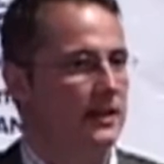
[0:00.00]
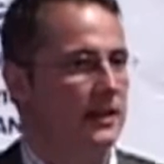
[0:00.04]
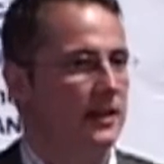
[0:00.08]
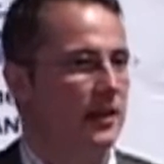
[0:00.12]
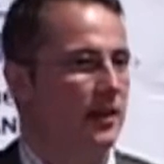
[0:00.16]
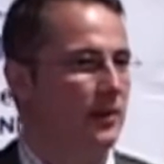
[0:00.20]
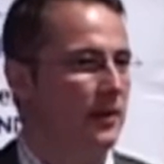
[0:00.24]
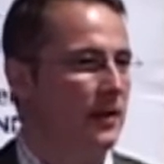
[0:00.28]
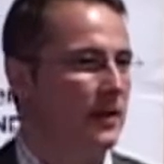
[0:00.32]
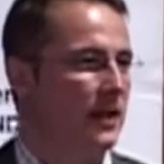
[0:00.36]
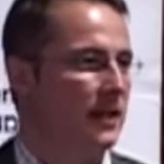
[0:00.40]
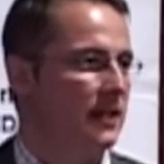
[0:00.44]

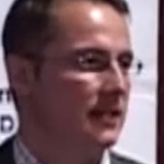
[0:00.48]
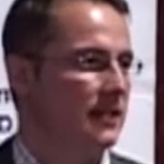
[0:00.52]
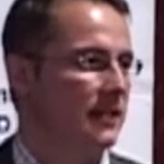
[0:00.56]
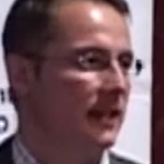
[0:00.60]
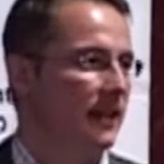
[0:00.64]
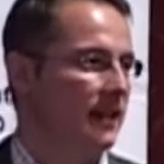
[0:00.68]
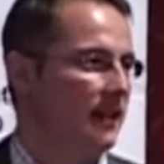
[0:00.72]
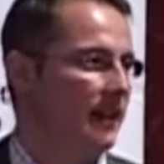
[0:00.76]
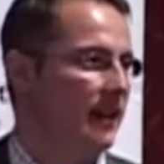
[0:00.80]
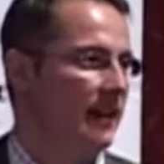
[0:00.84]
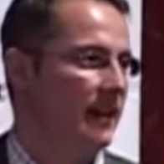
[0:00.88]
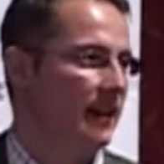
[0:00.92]
ago when they
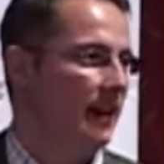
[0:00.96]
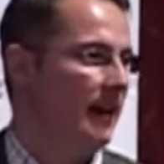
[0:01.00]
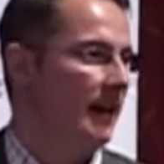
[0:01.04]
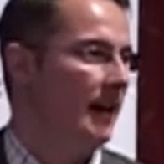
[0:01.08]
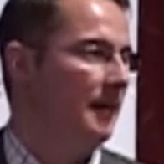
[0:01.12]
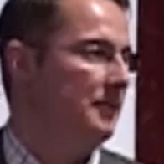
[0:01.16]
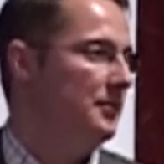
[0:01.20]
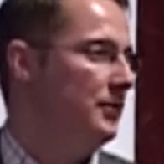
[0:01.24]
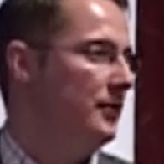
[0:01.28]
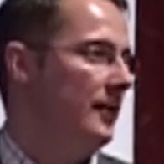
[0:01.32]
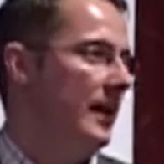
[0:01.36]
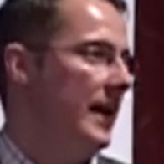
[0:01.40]
said like
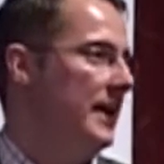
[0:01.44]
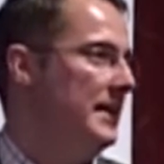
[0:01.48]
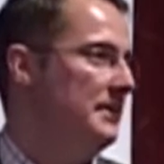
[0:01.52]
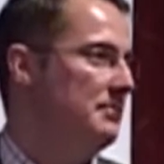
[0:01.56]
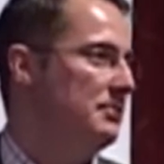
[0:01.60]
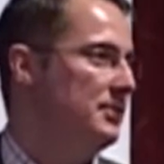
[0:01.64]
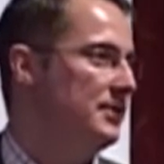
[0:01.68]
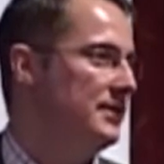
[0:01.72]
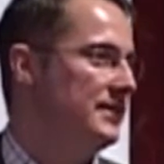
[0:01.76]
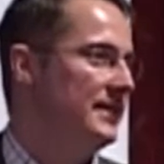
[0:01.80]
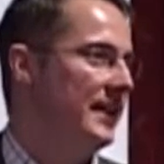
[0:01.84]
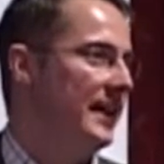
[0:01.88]
up to
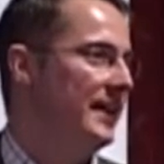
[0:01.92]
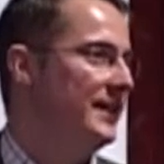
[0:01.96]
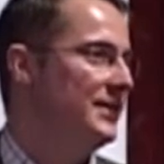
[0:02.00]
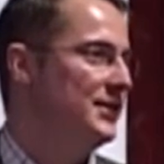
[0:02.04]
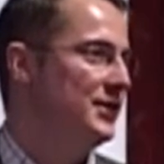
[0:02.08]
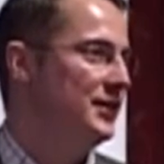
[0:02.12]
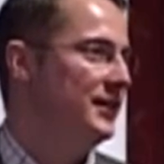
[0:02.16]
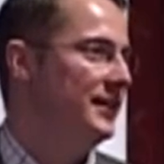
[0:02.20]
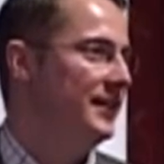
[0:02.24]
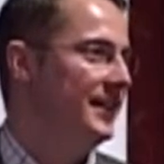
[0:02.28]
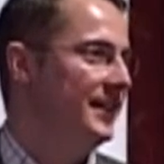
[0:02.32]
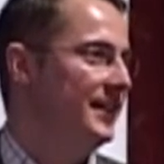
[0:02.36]
80%
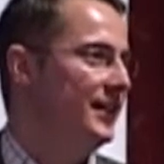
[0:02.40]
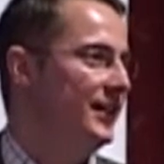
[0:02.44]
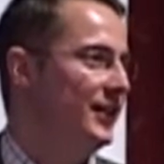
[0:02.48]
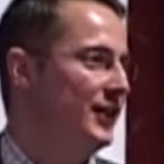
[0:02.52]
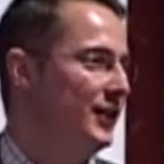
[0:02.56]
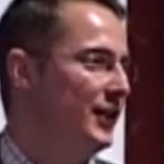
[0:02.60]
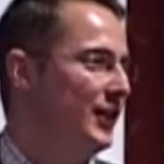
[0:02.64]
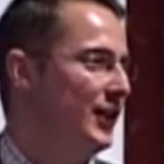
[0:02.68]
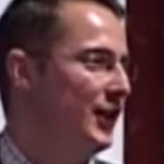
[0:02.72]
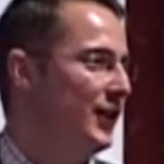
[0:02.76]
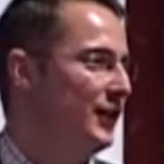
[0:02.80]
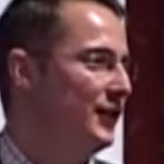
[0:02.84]

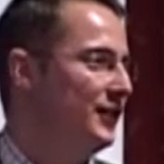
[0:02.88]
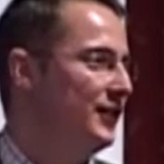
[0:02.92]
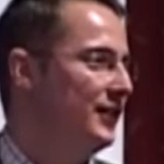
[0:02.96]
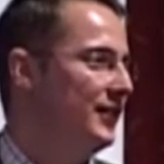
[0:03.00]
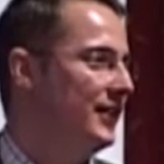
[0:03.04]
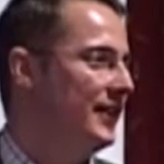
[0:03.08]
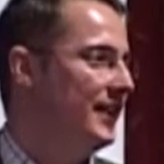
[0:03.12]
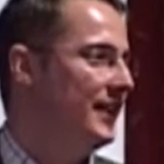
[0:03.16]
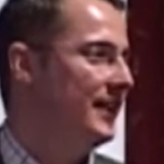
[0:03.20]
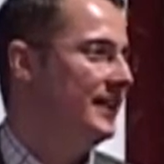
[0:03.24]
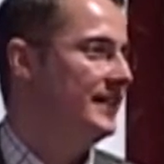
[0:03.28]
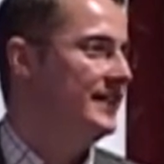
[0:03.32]
of
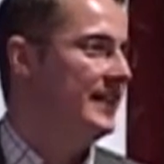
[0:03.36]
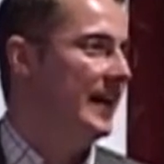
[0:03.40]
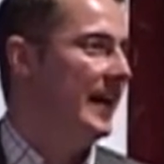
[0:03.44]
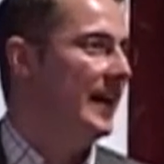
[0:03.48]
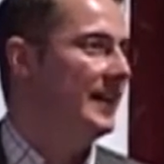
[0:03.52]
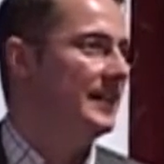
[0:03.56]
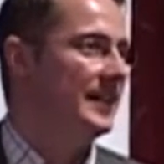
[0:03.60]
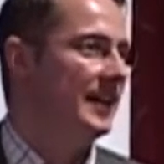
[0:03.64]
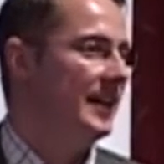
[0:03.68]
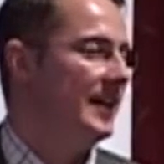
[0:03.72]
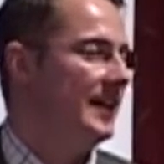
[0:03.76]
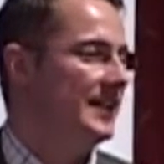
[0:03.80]

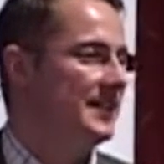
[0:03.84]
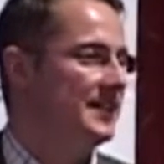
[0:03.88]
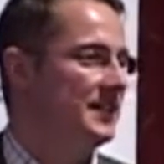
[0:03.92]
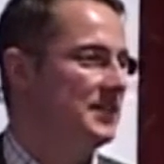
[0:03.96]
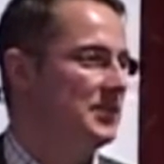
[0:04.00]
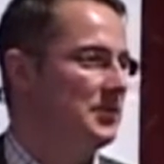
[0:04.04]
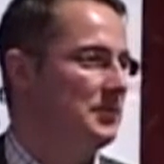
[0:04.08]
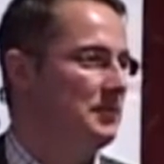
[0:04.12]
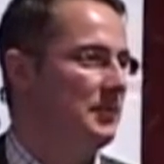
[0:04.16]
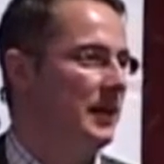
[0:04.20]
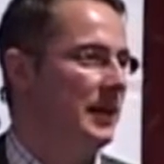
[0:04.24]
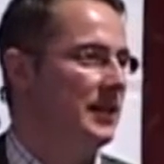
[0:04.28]
data has a
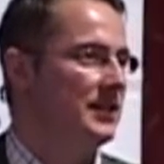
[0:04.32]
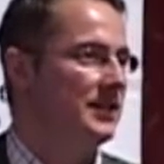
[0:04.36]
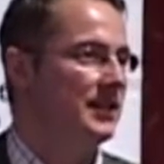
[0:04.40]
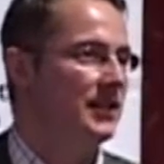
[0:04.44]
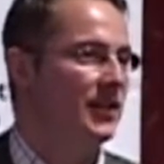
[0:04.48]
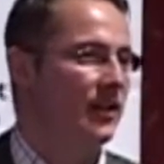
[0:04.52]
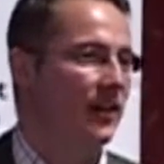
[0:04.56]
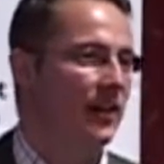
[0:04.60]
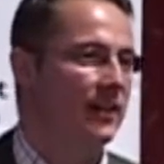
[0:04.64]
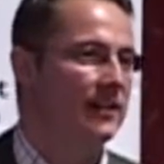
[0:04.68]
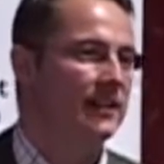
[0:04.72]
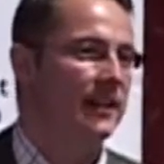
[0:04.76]
spatial
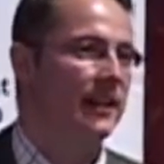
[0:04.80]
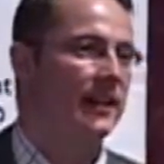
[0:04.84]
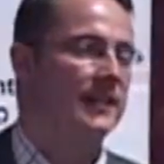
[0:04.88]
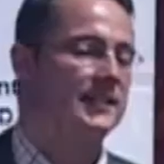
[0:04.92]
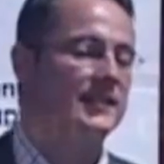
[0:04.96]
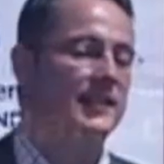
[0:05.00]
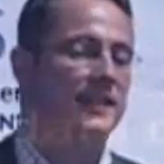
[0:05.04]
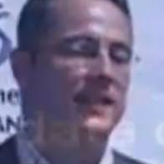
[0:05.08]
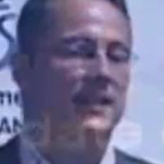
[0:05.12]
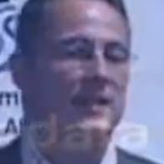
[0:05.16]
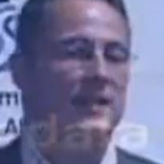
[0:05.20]
context.